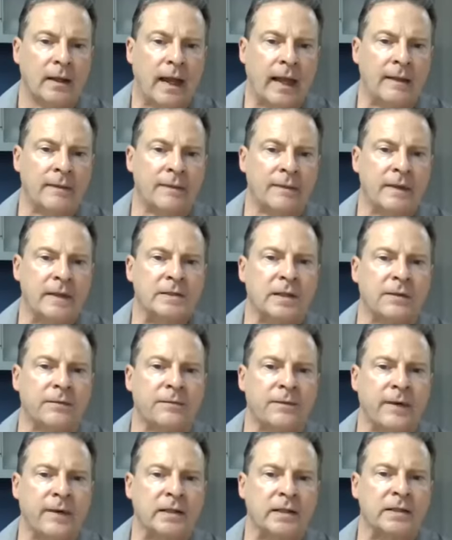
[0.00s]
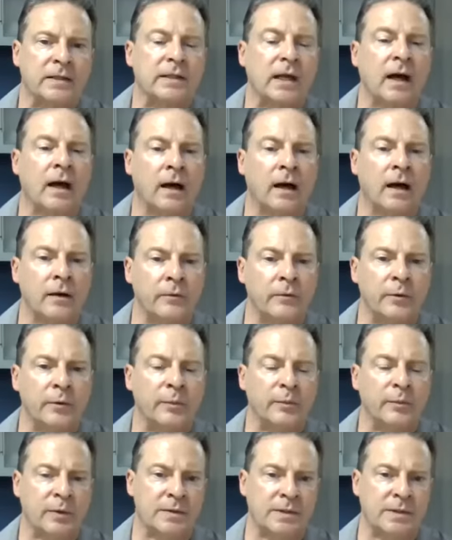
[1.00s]
And this affects
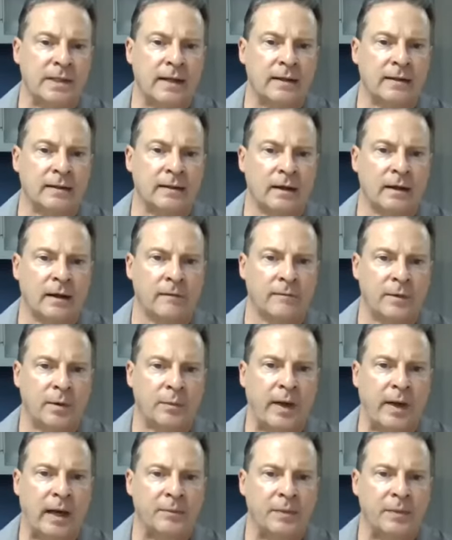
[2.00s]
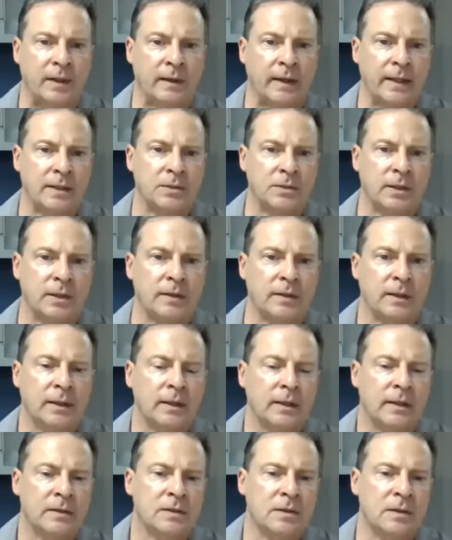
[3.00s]
100% of the population.
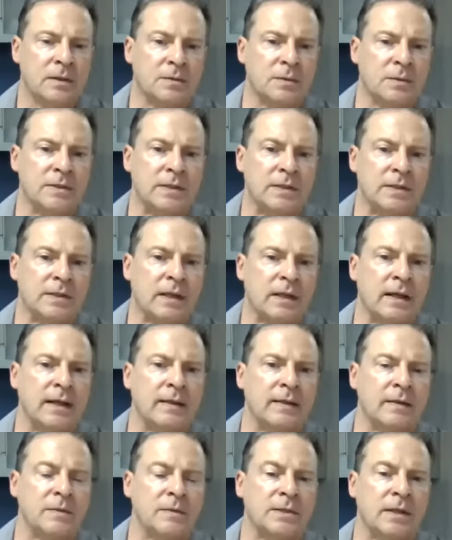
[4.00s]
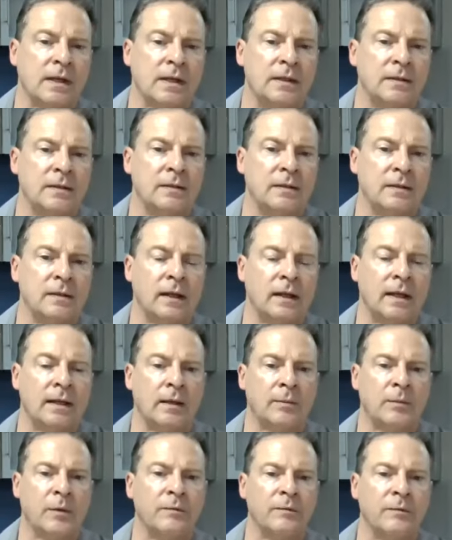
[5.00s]
So this was a study that was done a
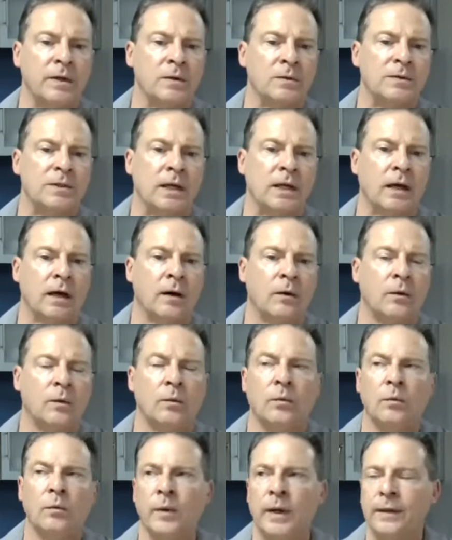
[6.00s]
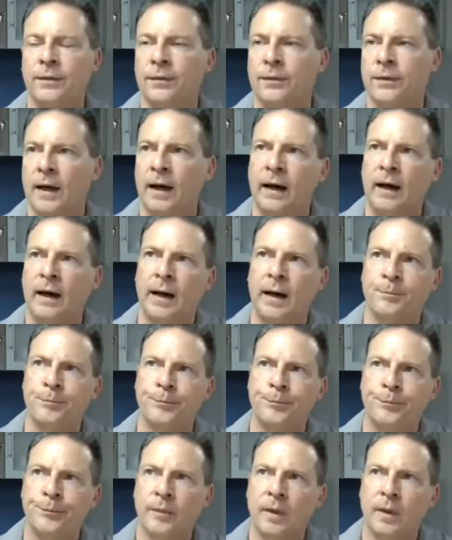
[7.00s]
number of years ago with
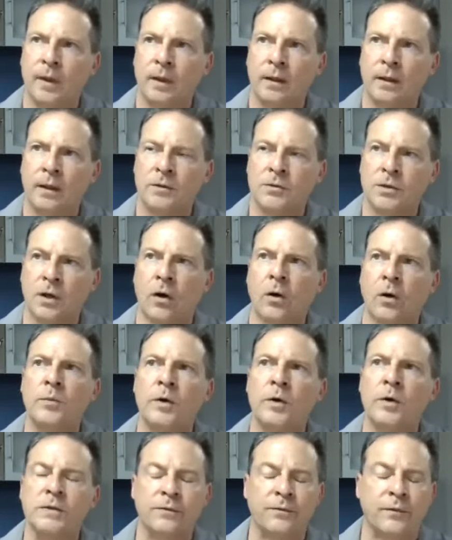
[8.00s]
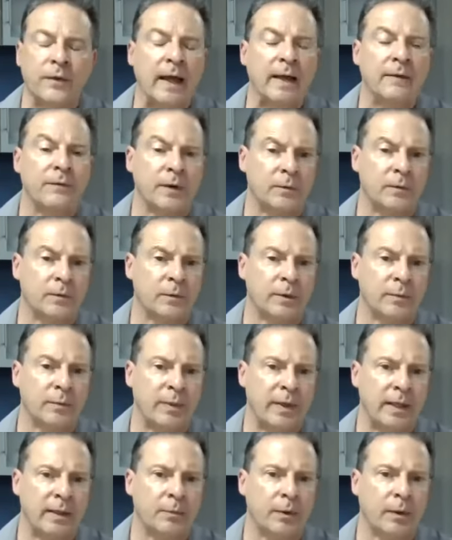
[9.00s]
almost 500
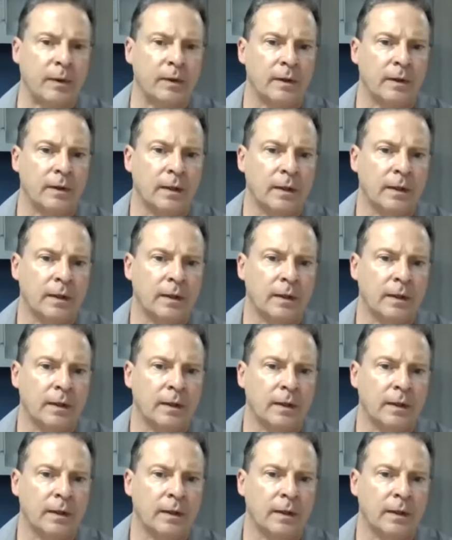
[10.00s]
people.